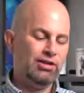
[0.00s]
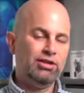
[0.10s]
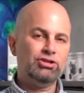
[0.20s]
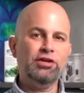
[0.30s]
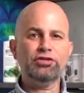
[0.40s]

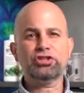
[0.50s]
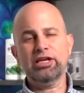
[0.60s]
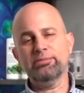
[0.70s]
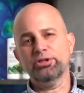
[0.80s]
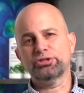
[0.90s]
Surface
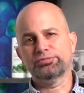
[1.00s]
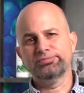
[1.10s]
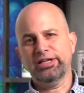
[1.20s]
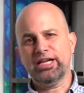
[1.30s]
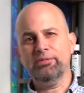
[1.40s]
skimmers,
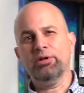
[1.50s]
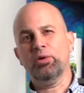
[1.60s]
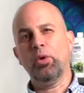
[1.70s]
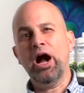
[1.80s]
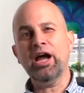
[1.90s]
they come in a
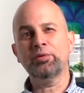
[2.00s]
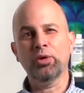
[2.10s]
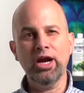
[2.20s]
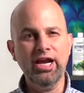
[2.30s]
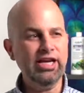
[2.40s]
wide
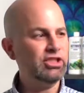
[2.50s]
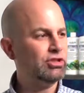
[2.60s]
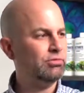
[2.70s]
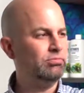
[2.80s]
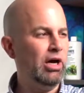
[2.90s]

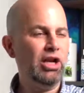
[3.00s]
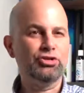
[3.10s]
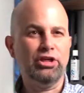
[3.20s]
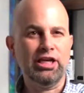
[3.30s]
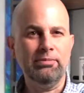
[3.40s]
range. Models
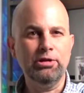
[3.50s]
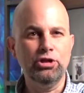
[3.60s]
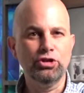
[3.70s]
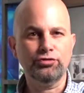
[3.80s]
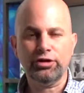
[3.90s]
that can be
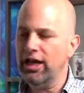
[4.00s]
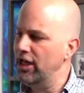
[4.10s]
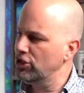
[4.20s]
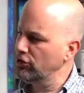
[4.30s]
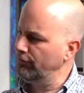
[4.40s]
used for
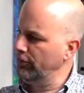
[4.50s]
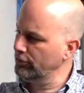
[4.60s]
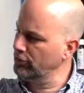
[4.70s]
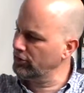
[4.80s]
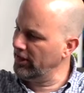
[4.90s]
canister
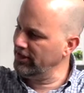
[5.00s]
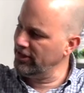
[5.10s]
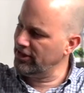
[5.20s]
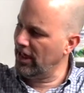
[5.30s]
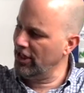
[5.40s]
filters like this
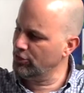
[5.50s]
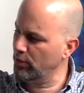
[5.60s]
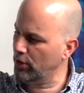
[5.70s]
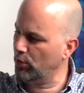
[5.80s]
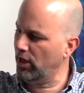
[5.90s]
Hydra
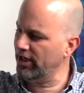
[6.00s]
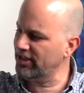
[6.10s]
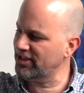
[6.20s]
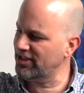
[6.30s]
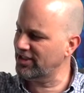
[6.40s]
Aquatics
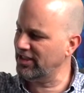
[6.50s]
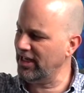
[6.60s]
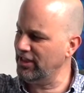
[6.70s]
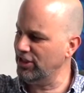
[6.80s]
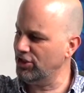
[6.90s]

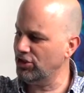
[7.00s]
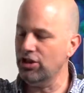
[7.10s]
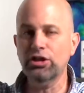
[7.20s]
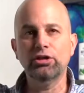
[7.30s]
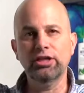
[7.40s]
stainless
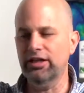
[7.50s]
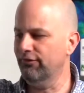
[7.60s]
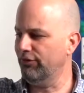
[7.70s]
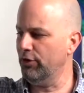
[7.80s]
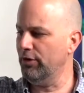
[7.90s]
steel
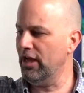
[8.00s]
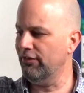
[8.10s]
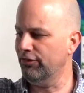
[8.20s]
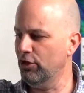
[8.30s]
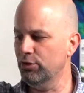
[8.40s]
inflow and
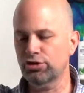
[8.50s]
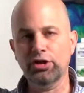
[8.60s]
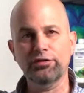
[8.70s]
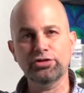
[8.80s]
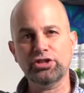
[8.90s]
outflow with
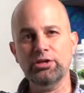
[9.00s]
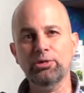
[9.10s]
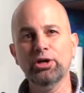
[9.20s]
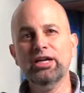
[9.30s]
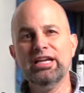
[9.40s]
surface
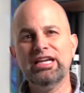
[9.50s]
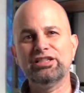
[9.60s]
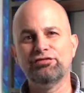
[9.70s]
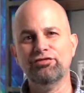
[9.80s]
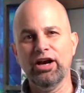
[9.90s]
skimmer. It's
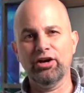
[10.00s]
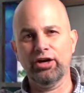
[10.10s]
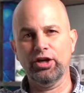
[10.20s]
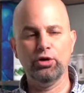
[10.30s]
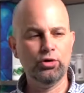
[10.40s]
very
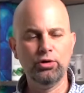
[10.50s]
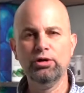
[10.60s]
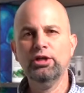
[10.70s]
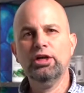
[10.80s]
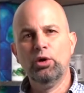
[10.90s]
cool.
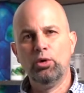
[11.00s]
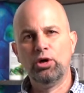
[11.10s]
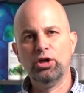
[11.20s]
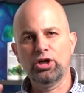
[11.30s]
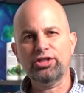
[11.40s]
We'll
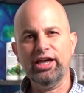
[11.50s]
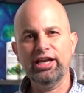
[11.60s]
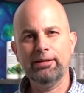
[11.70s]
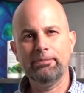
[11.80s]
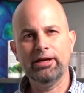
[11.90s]
hook that
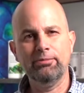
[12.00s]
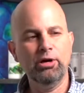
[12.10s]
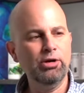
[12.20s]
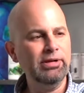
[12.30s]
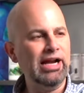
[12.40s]
up in a
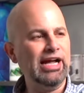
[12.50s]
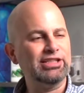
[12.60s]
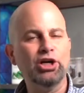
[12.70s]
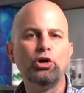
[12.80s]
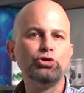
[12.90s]
moment. I
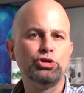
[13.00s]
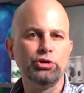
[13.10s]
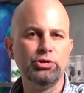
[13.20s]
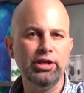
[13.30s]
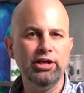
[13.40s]
told you
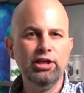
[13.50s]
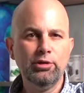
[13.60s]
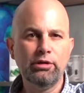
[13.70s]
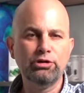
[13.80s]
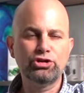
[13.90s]
that
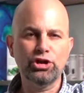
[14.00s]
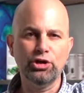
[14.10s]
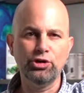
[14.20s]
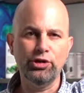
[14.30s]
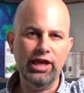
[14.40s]
we would show
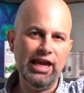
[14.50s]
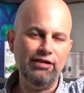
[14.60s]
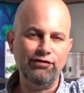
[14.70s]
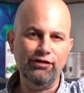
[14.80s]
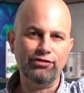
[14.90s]
you the
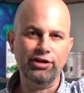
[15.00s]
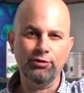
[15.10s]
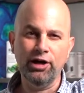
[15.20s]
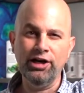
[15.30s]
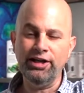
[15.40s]
850
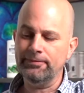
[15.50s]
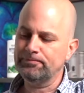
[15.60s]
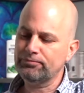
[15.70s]
running.